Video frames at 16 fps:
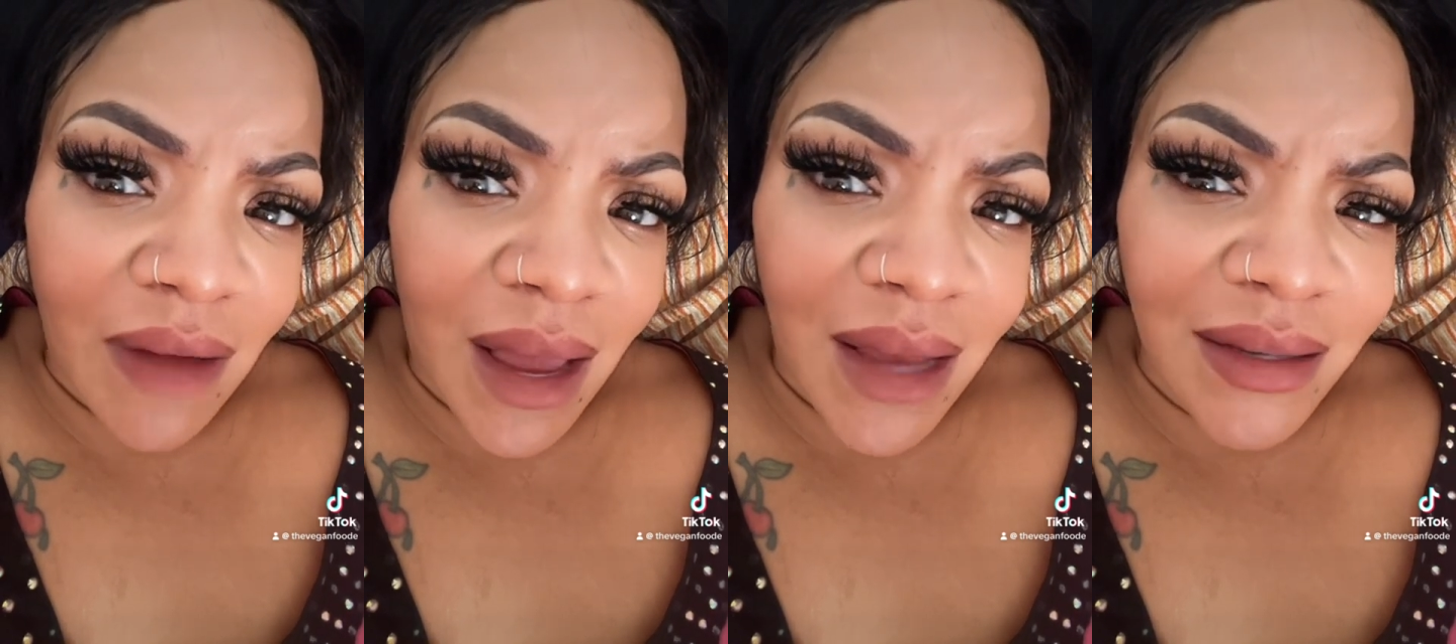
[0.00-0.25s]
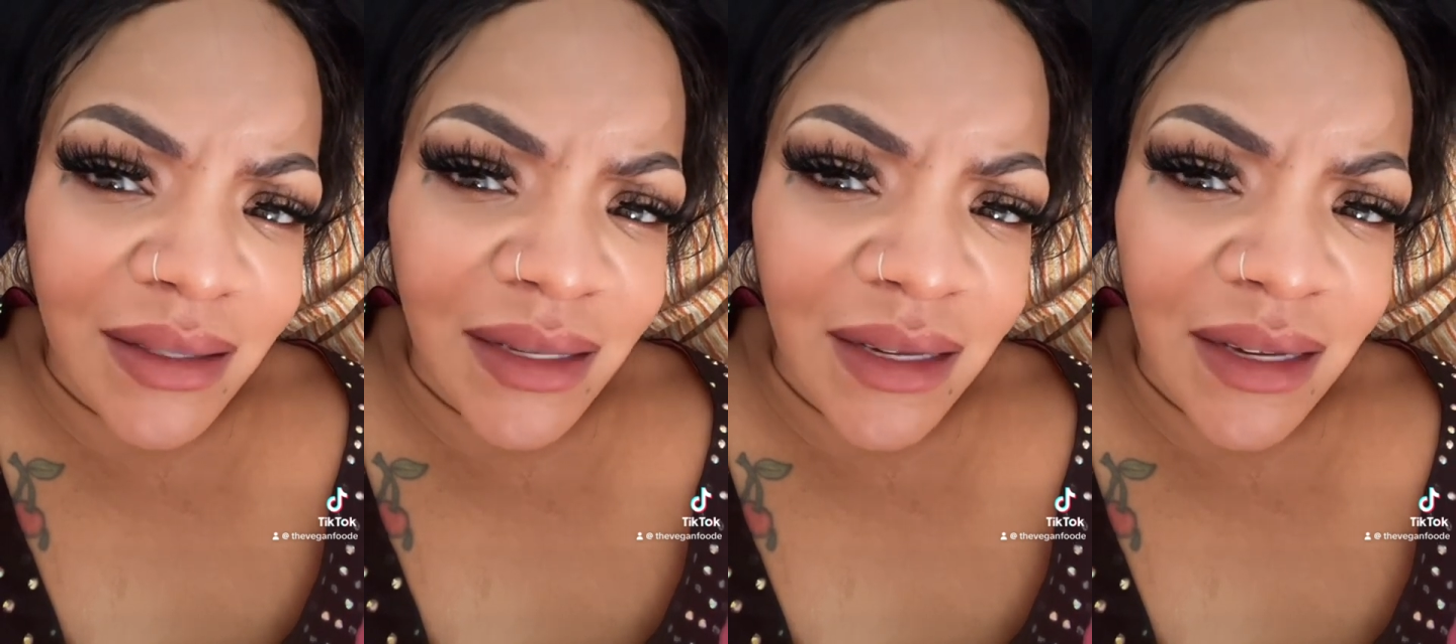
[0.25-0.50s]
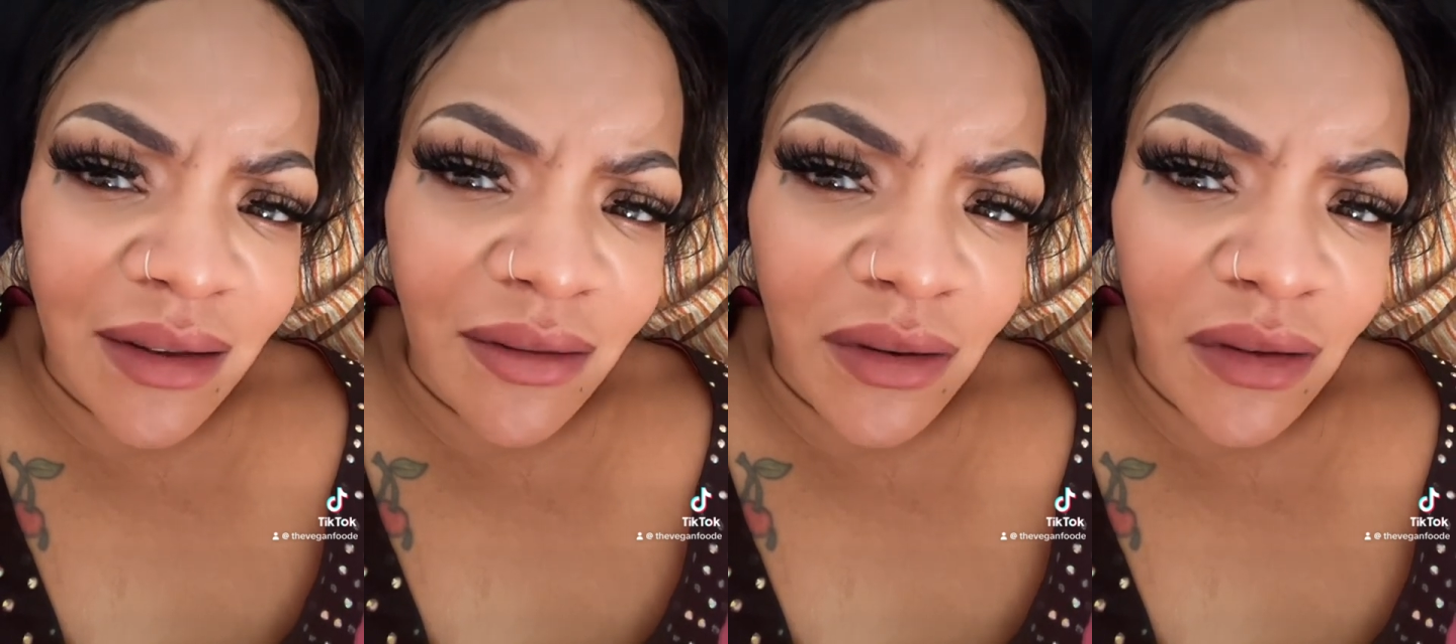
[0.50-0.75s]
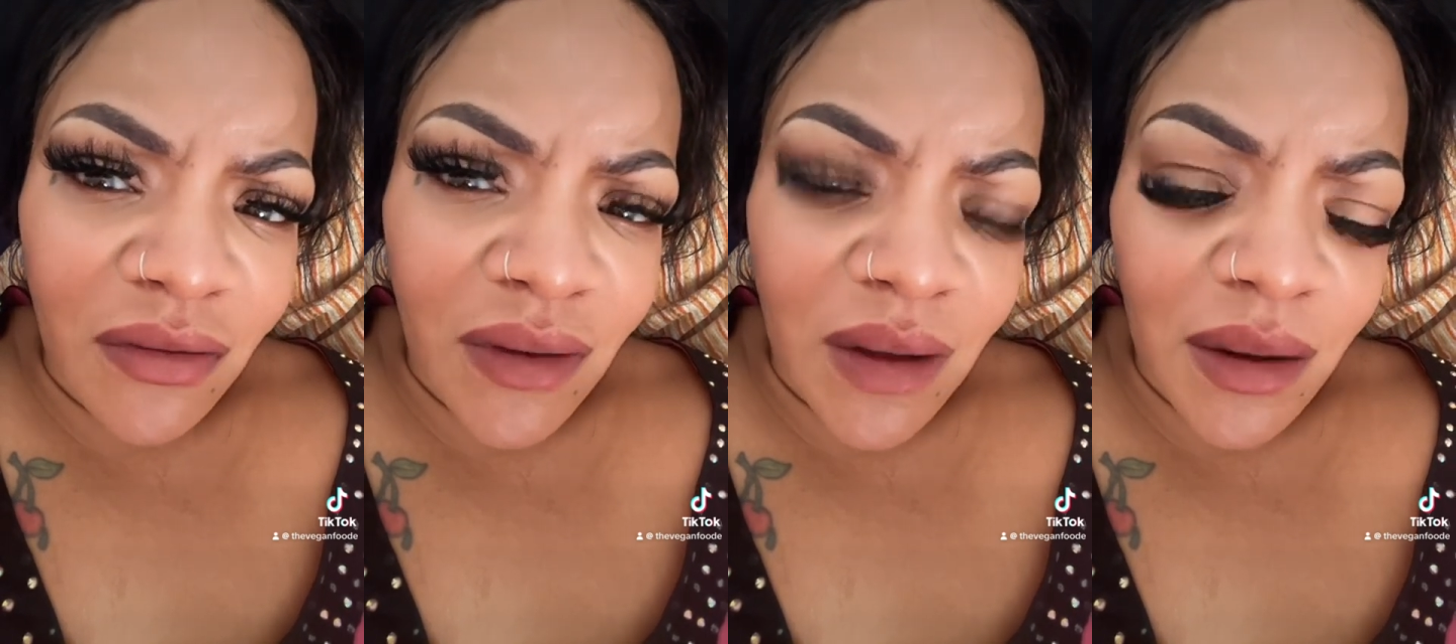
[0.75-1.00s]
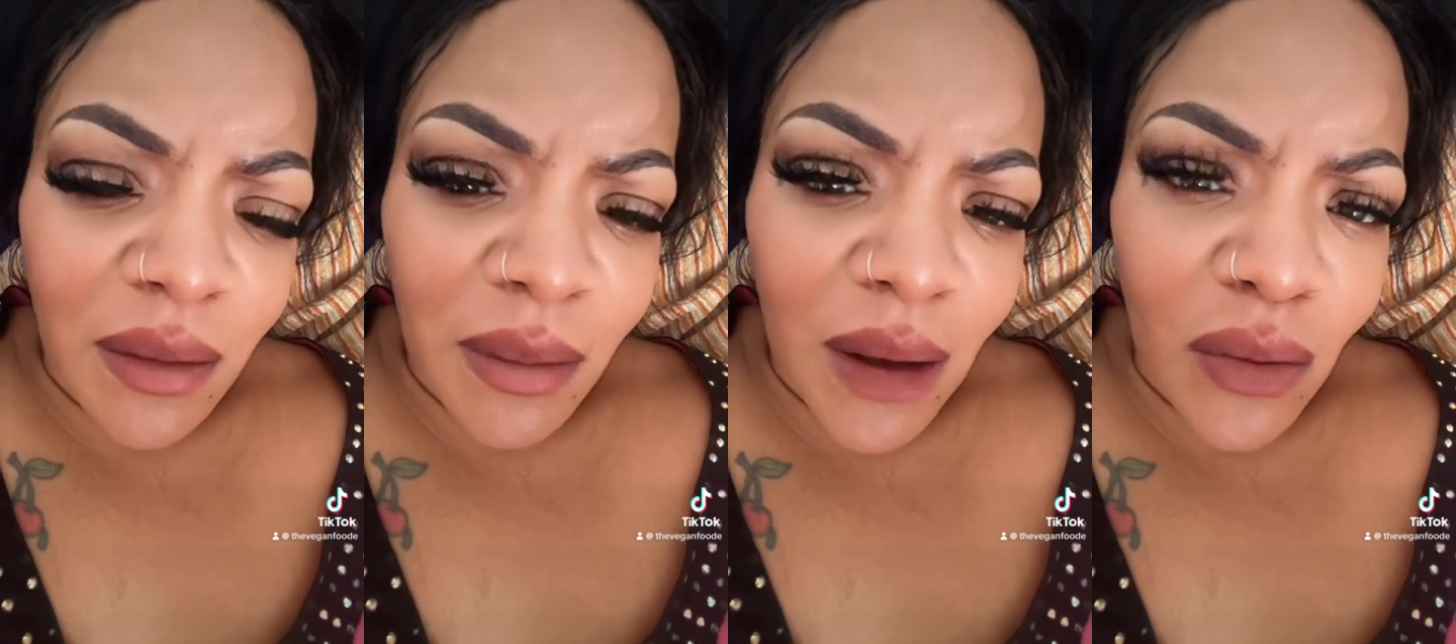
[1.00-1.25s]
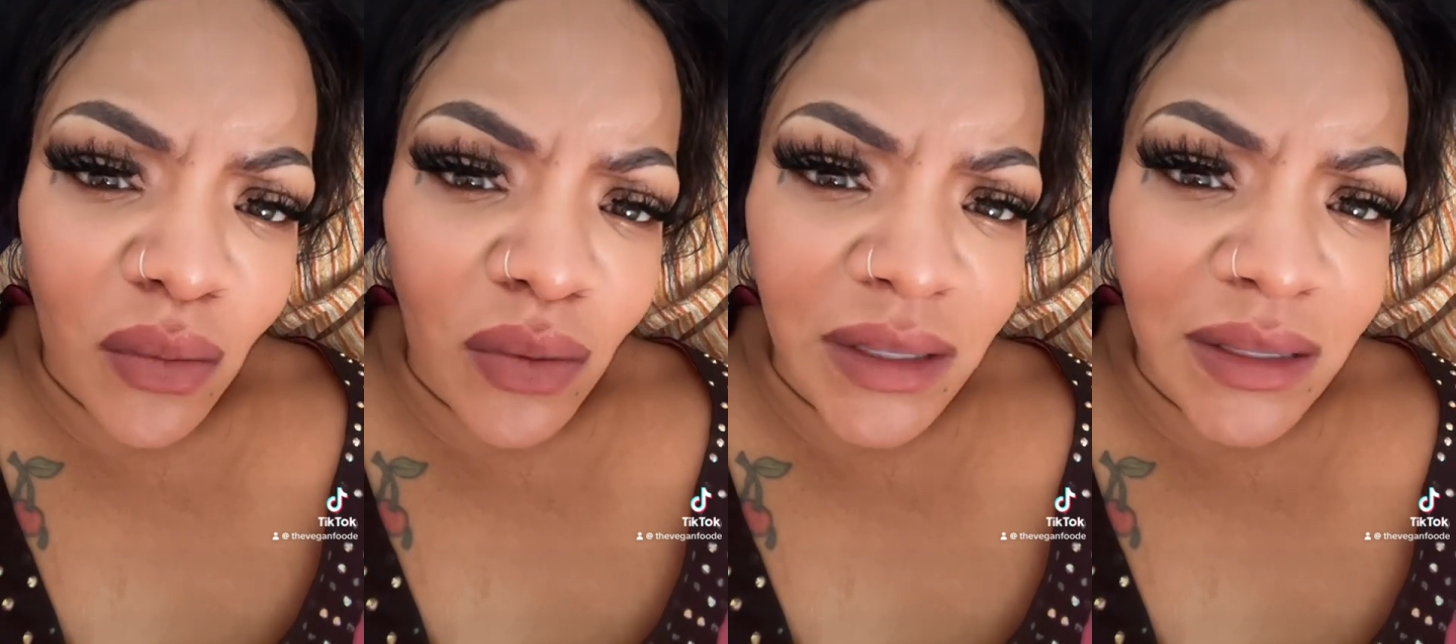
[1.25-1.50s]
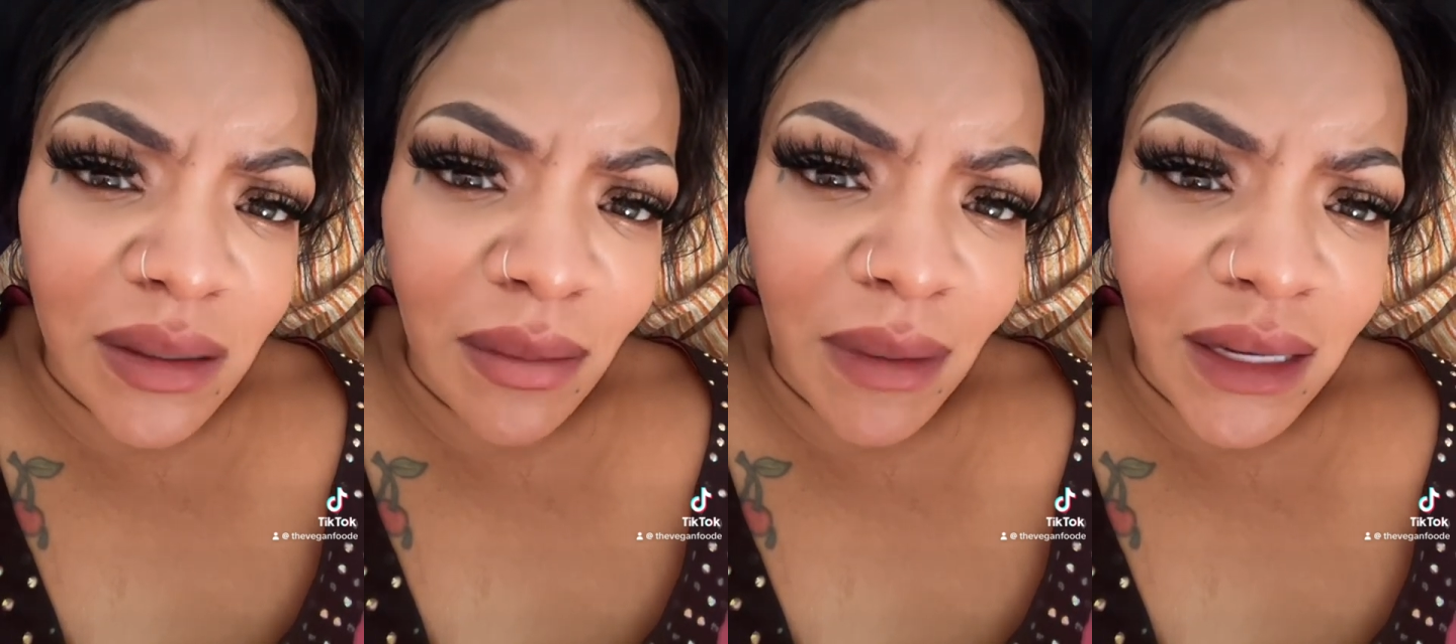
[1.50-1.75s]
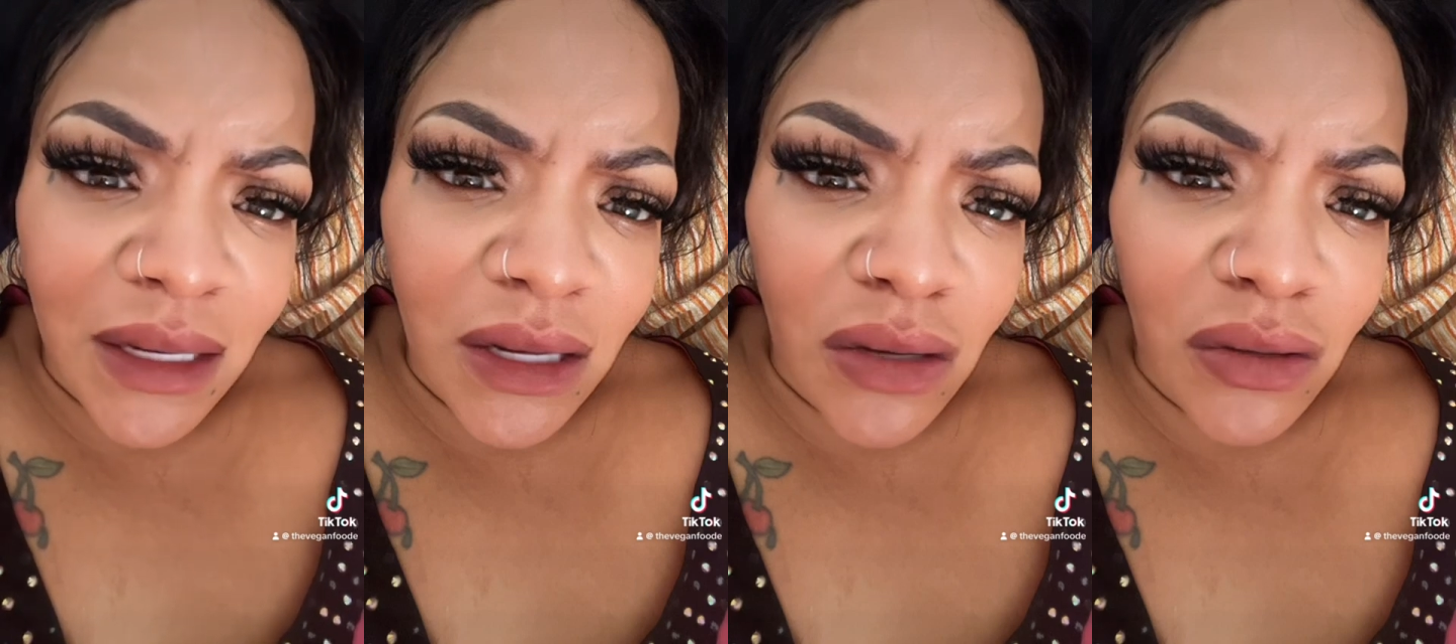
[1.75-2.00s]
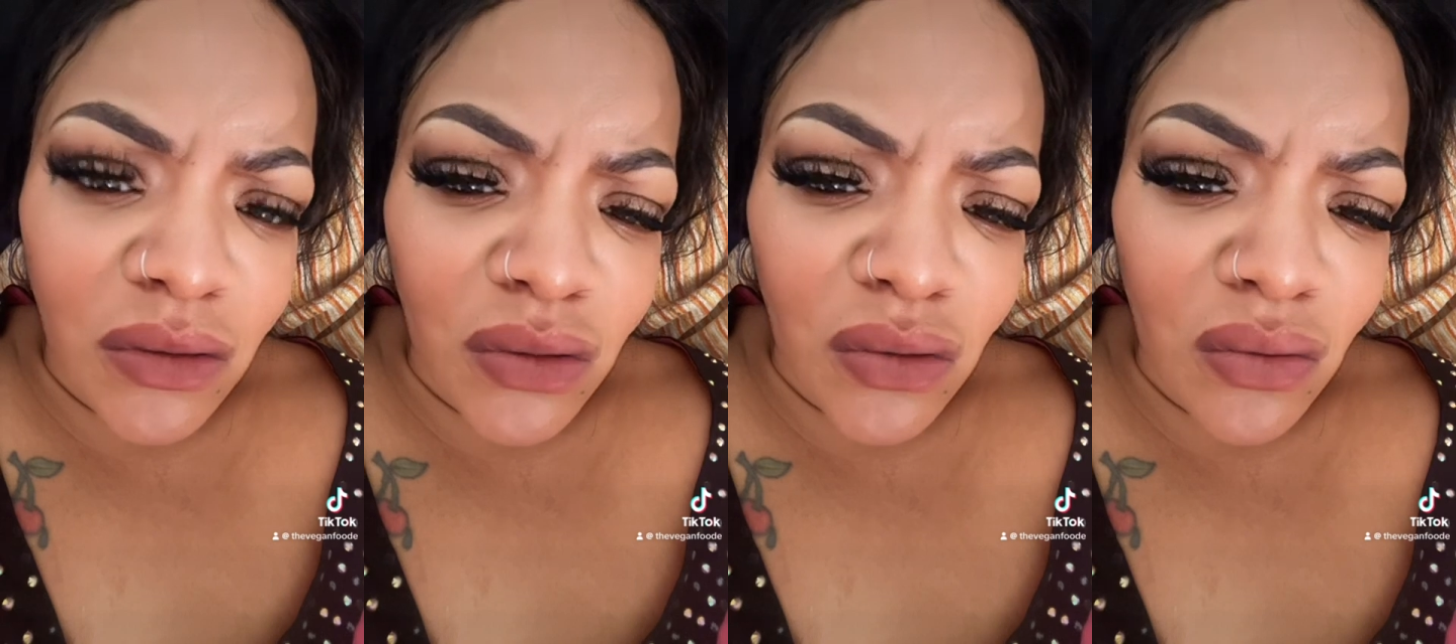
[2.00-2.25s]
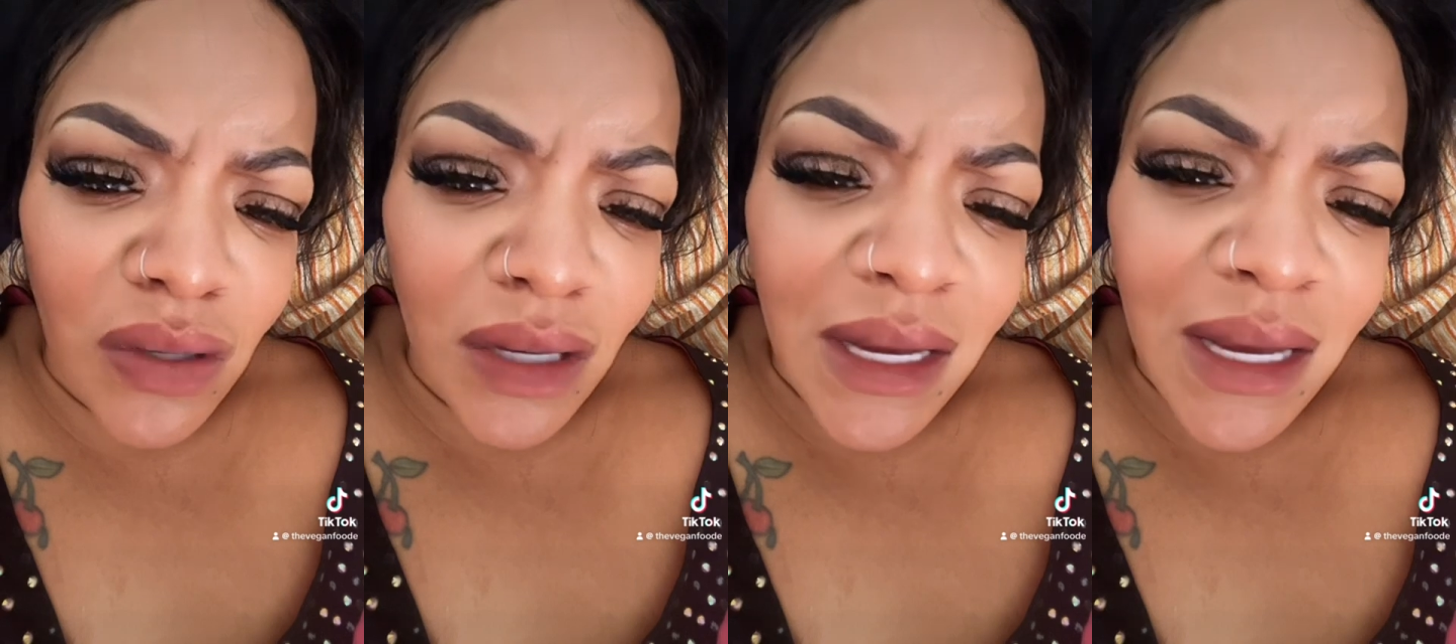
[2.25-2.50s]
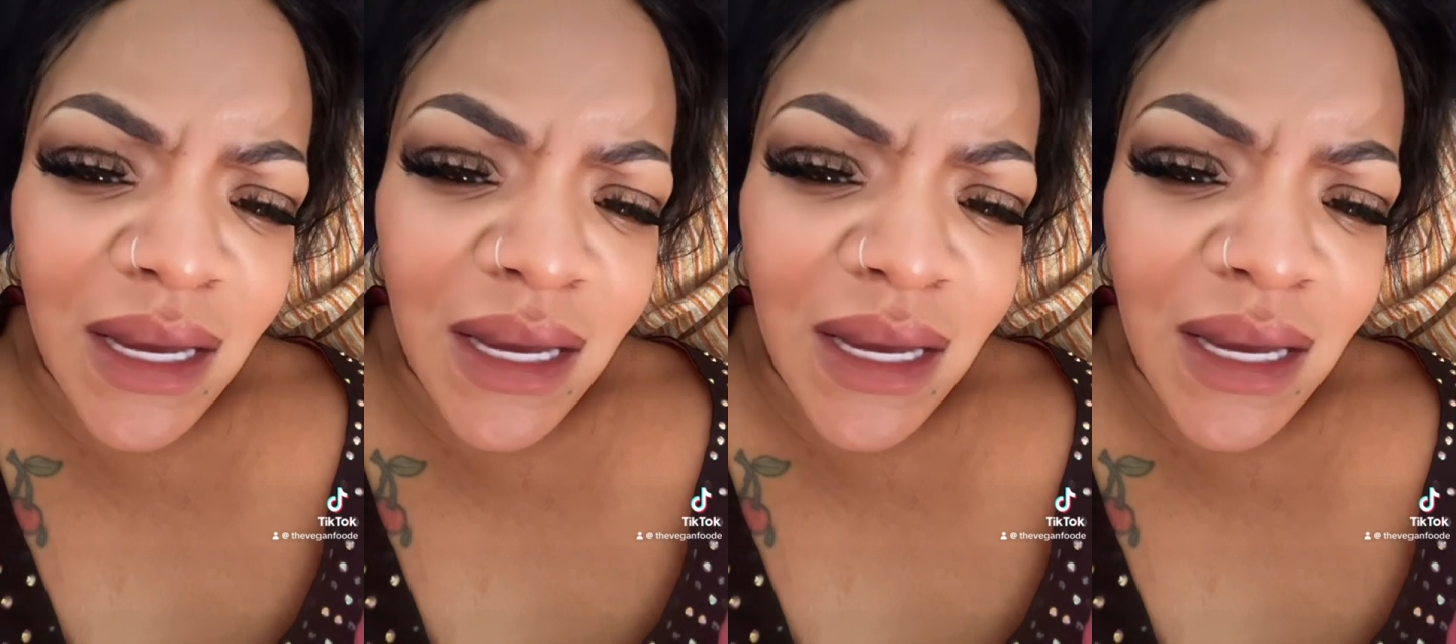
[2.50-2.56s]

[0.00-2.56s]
actually giving a fuck about what somebody else doing